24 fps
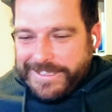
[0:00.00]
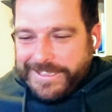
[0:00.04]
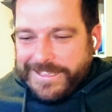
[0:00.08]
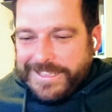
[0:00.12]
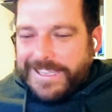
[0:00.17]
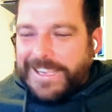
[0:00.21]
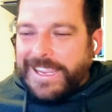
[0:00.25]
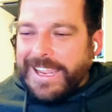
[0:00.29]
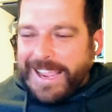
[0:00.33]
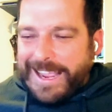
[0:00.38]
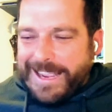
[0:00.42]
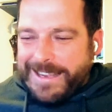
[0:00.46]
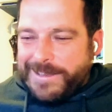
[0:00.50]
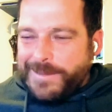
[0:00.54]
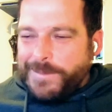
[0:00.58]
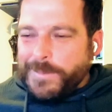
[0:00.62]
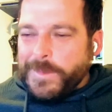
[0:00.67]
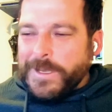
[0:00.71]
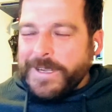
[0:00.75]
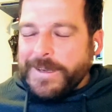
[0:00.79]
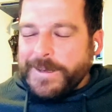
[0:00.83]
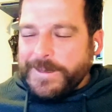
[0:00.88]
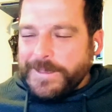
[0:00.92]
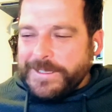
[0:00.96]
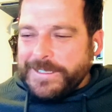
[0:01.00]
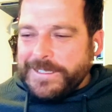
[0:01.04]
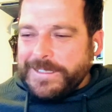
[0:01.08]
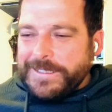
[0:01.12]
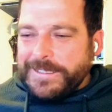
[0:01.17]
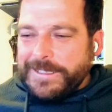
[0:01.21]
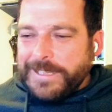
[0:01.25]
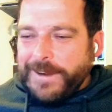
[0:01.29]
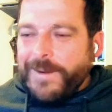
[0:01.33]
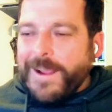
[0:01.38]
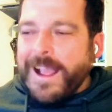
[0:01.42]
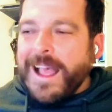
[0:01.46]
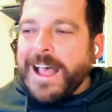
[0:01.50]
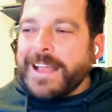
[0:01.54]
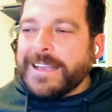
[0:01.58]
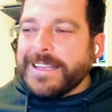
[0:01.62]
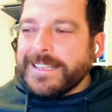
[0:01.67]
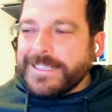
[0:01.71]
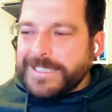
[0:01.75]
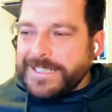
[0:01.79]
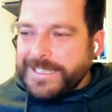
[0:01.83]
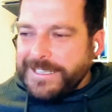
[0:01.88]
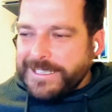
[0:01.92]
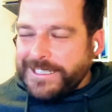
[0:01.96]
the case, because there are
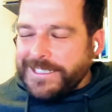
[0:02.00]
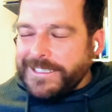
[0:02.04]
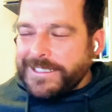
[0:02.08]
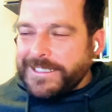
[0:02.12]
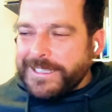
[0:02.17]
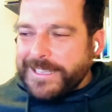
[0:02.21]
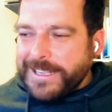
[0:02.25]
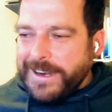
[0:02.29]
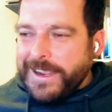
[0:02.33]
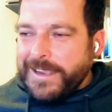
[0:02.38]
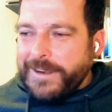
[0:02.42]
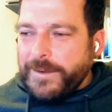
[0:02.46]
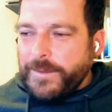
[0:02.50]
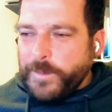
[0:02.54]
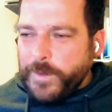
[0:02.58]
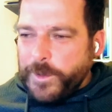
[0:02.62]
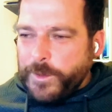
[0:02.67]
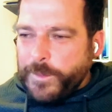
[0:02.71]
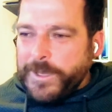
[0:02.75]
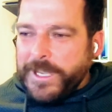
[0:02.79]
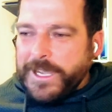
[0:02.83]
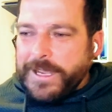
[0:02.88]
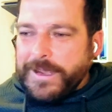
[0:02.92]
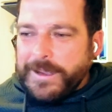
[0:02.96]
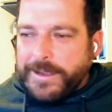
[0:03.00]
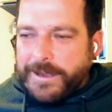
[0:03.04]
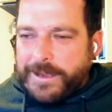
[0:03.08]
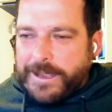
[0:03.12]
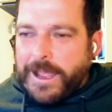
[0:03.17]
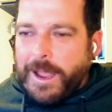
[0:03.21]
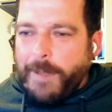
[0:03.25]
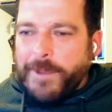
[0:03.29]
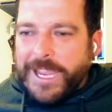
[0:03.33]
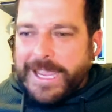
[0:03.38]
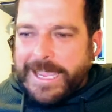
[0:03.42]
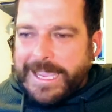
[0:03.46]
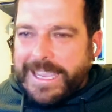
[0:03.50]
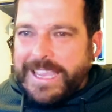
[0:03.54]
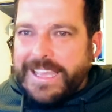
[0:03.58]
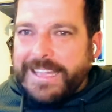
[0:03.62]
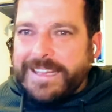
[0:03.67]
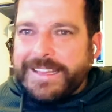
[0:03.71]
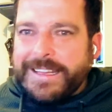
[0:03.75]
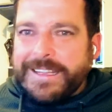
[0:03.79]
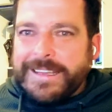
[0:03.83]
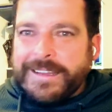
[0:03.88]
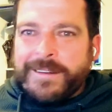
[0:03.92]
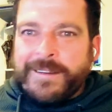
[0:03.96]
decisions that will be coming
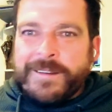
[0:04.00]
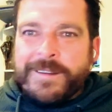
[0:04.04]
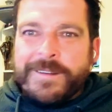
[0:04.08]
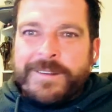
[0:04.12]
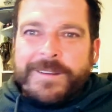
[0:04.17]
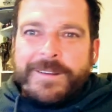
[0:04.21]
ahead that